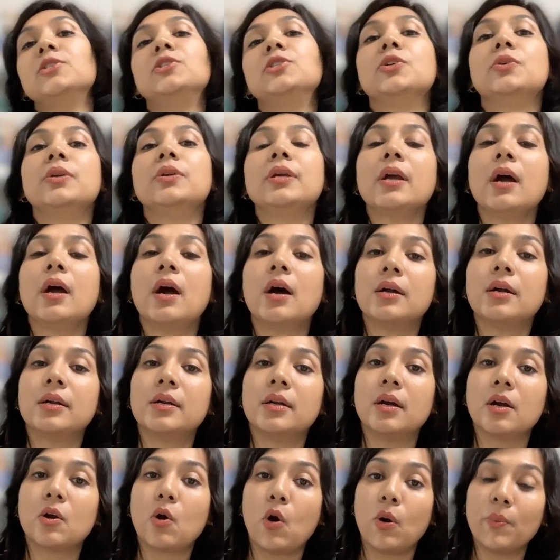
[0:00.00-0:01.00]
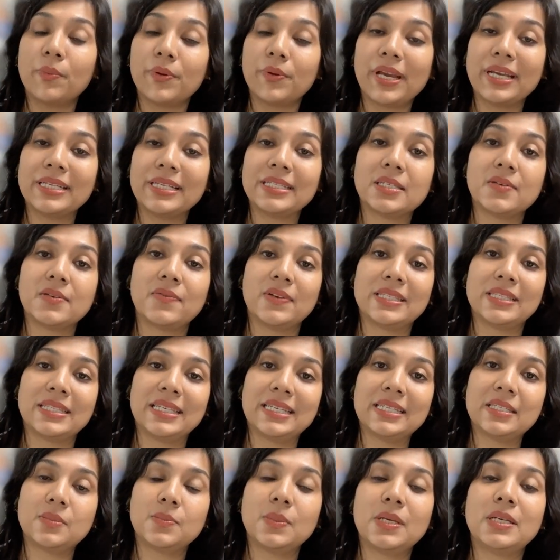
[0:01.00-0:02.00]
During our comprehensive
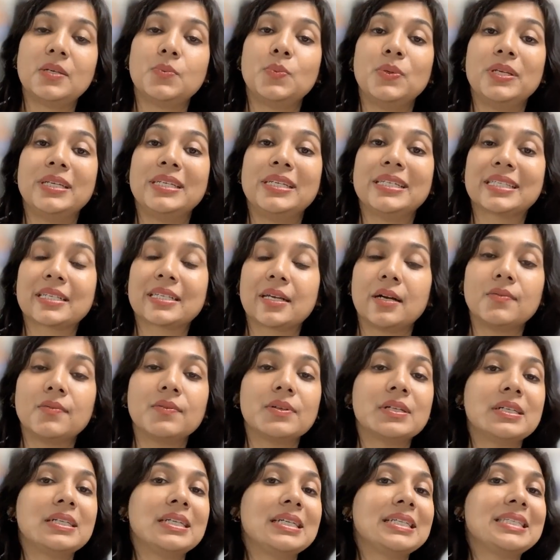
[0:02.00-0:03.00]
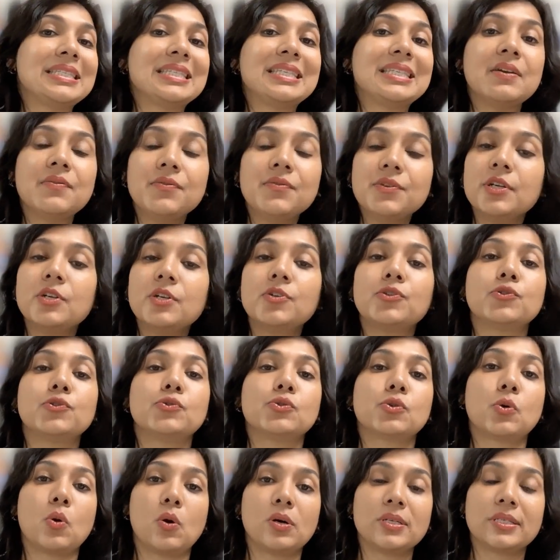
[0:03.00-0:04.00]
assessment, we discovered several
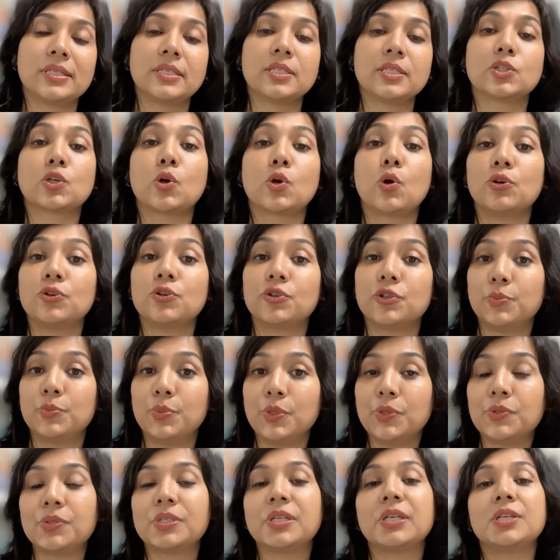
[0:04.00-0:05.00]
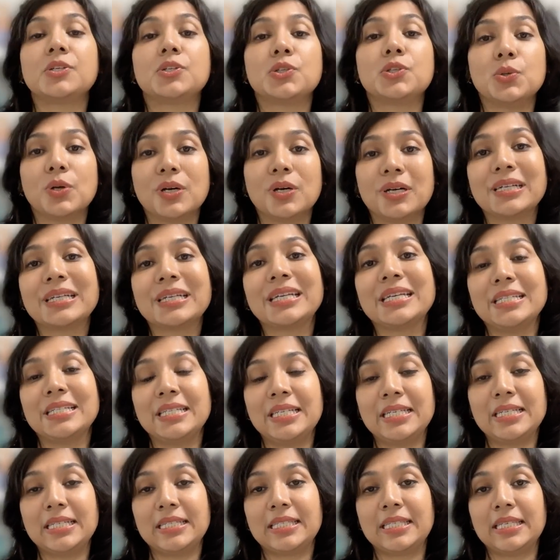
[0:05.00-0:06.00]
root causes contributing to her
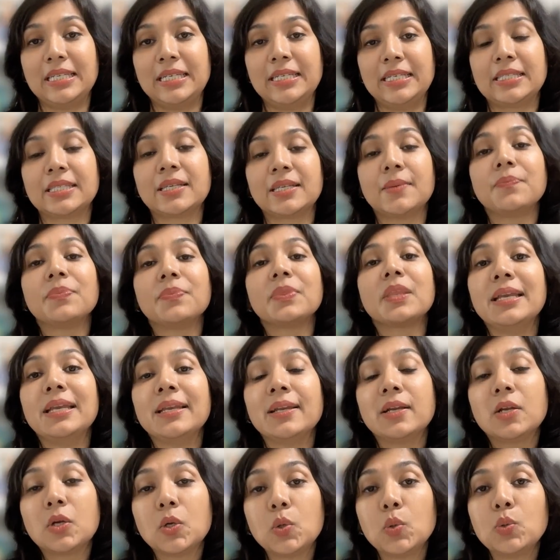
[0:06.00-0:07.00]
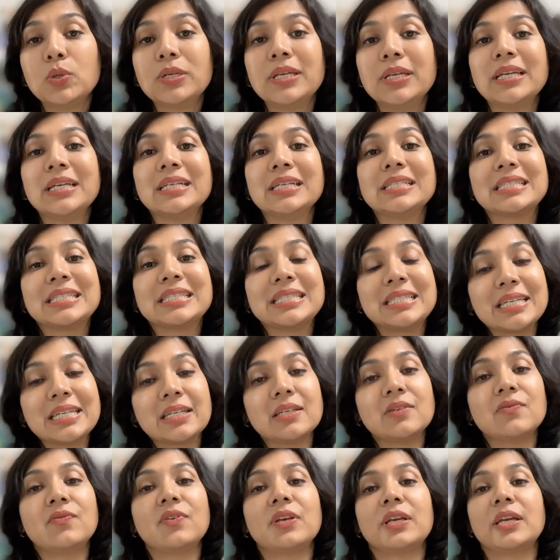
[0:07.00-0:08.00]
kidney disease, including
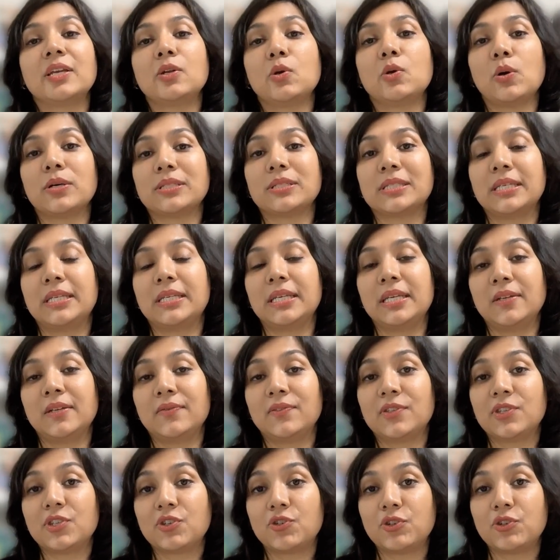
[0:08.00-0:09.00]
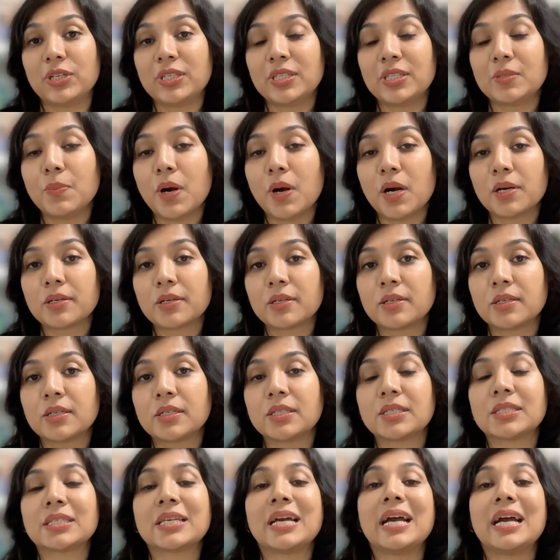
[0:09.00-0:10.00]
significant oxidative stress
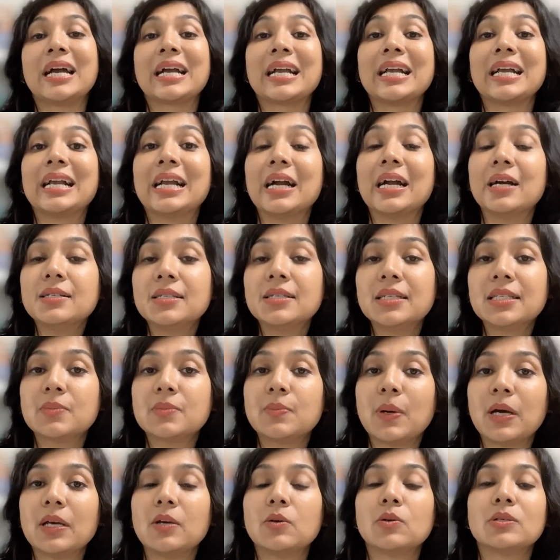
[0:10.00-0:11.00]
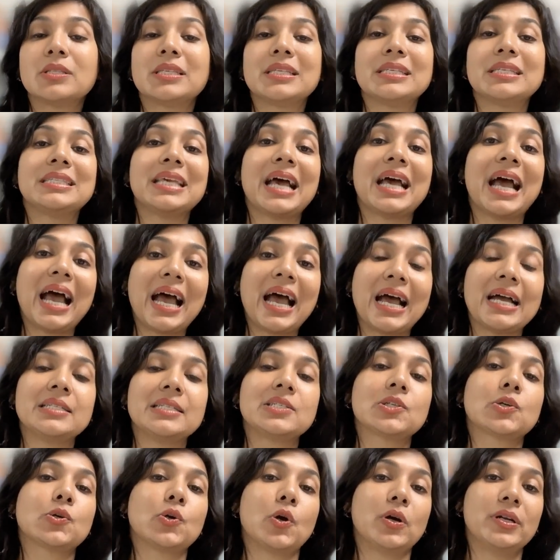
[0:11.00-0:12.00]
markers, gut dysbiosis,
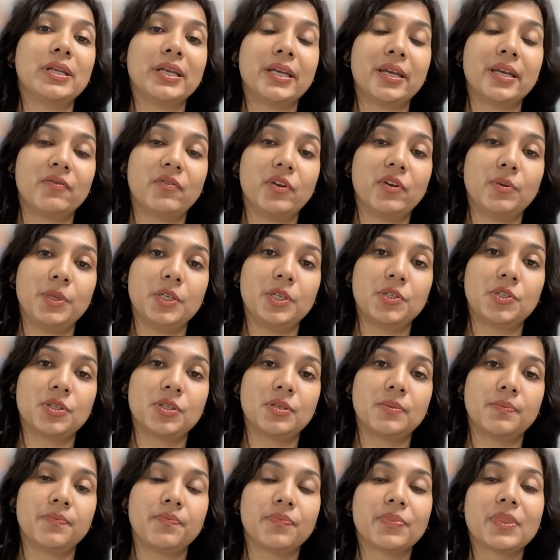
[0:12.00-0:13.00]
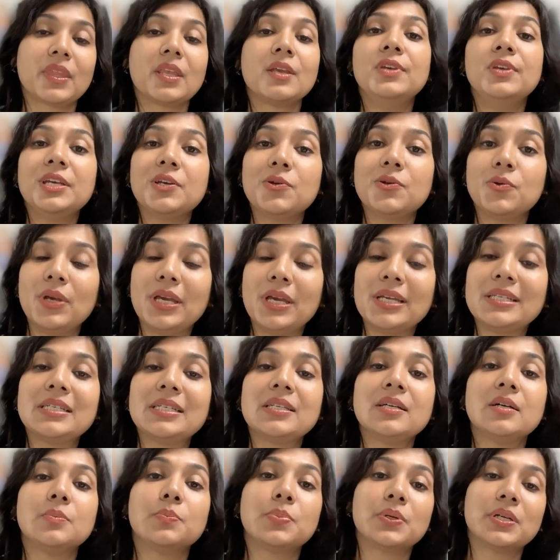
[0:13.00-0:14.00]
and chronic inflammation. We
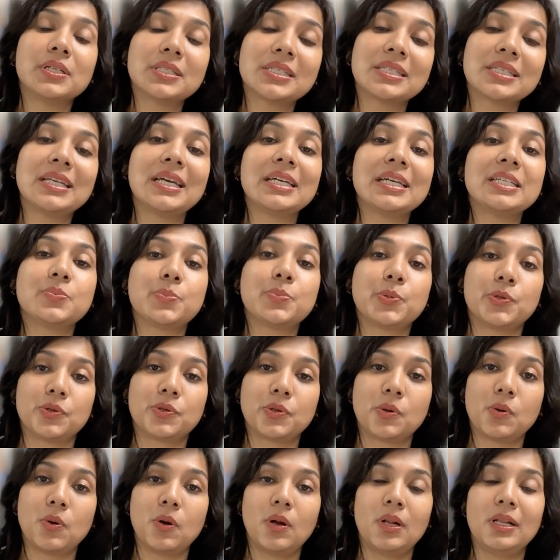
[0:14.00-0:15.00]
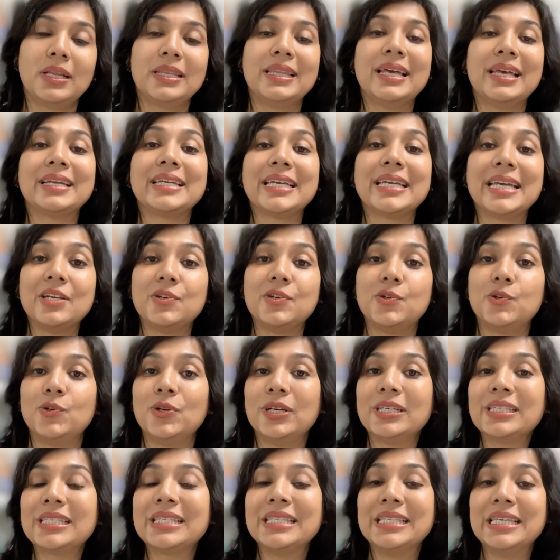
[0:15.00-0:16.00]
created a personalized protocol that
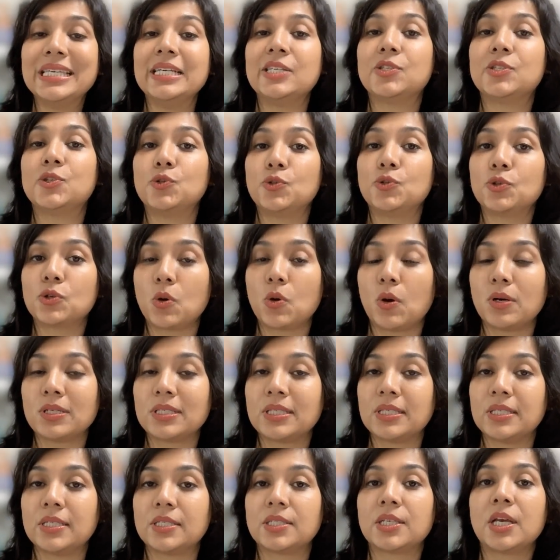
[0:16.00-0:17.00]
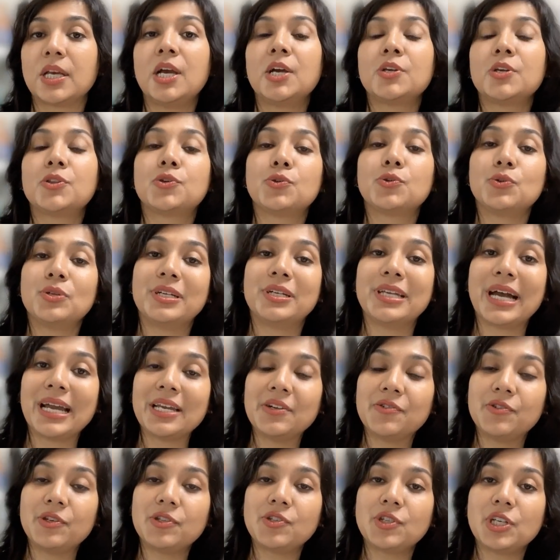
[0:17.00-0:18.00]
addressed these root causes through
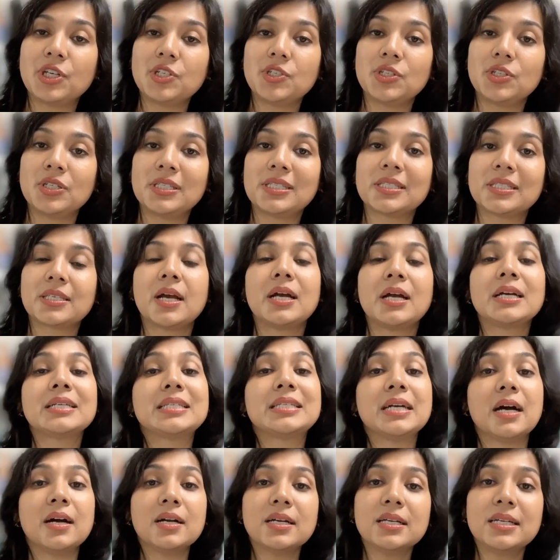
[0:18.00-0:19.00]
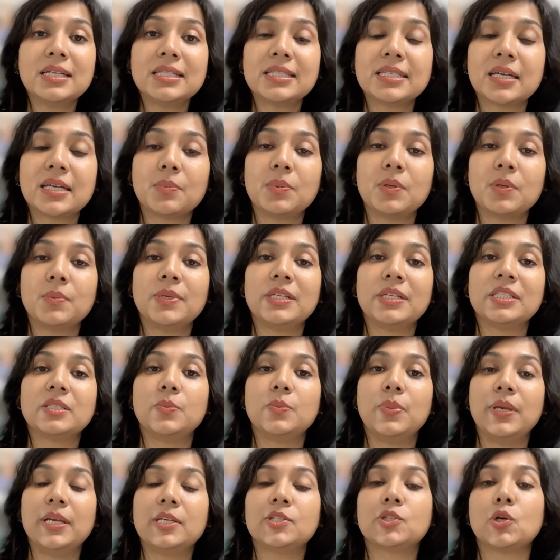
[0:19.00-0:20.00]
dietary changes, targeted supplements
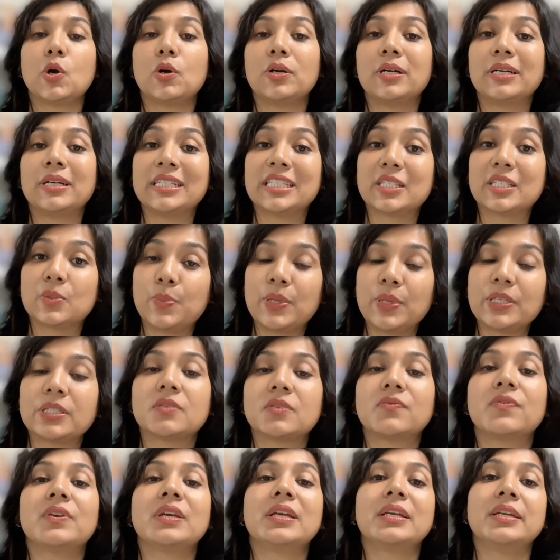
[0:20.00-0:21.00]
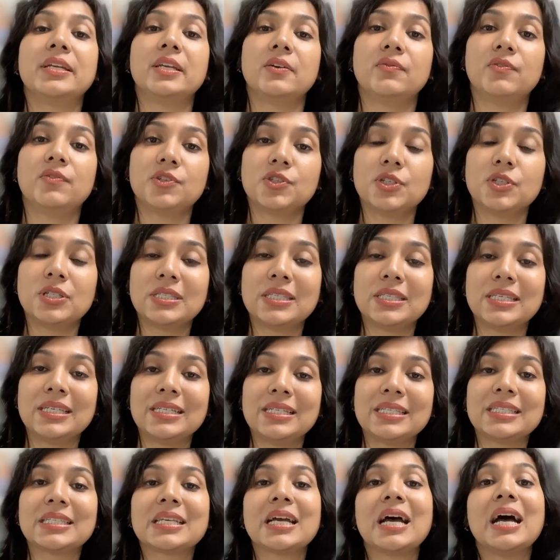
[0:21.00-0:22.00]
based on her specific
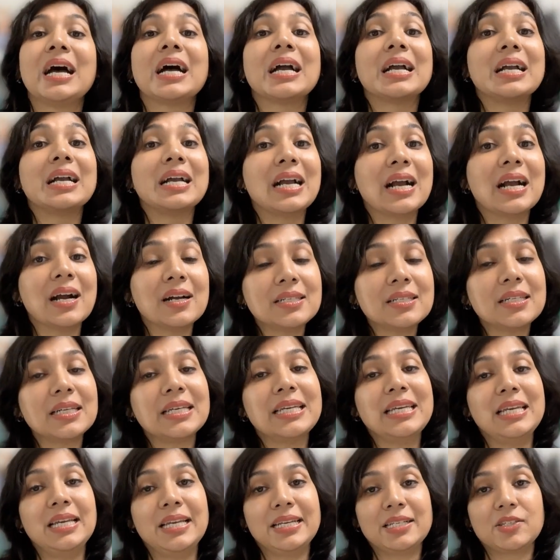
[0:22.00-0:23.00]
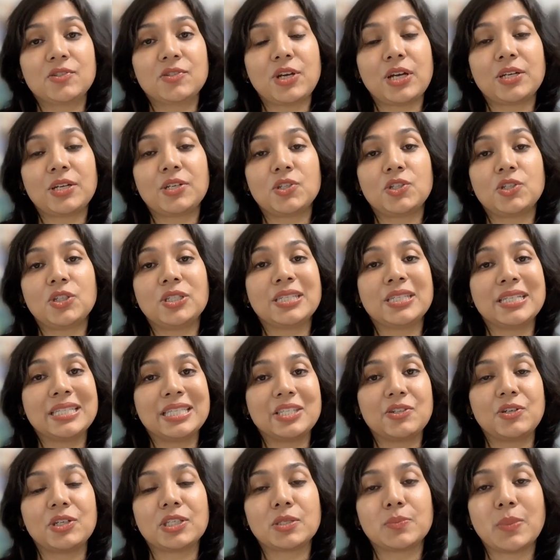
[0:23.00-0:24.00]
deficiencies, gut healing strategies, and
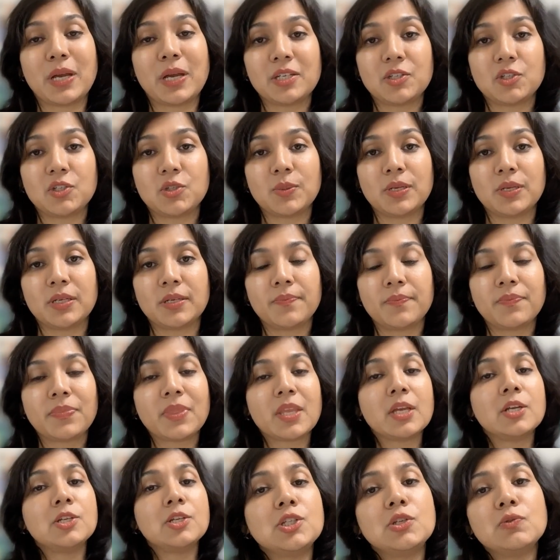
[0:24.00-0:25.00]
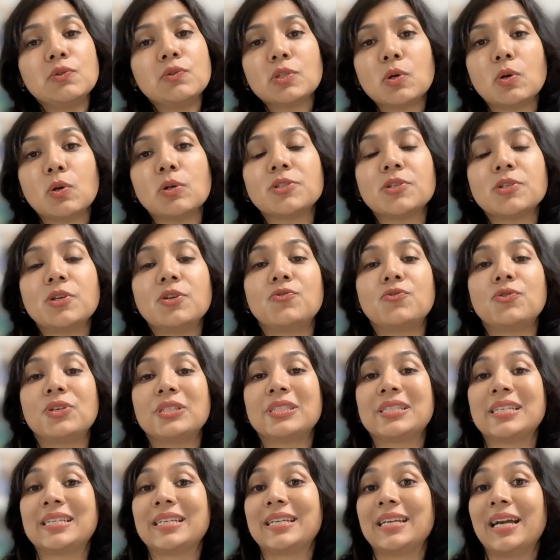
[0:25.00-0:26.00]
stress management. She was also
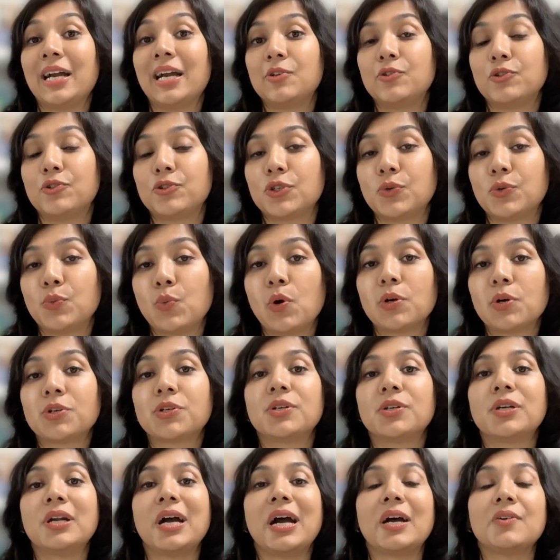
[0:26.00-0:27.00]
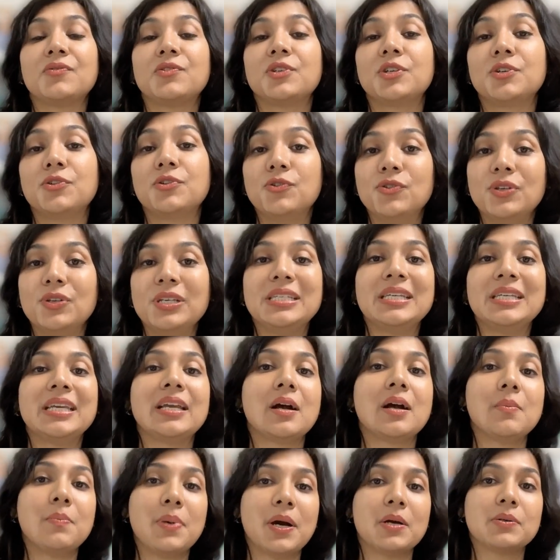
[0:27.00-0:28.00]
interested in hydrogen water after
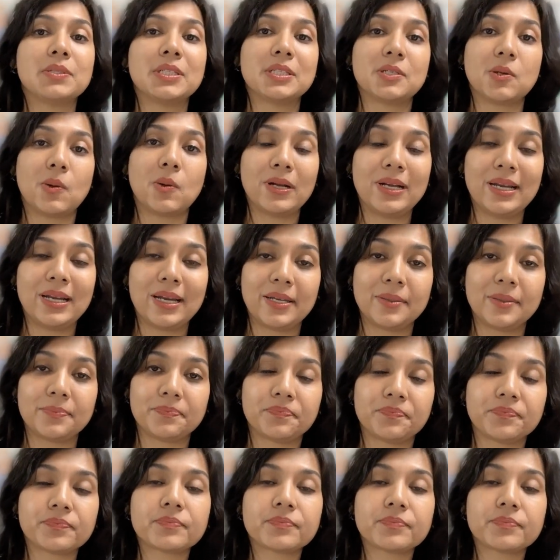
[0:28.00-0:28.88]
reading about it online.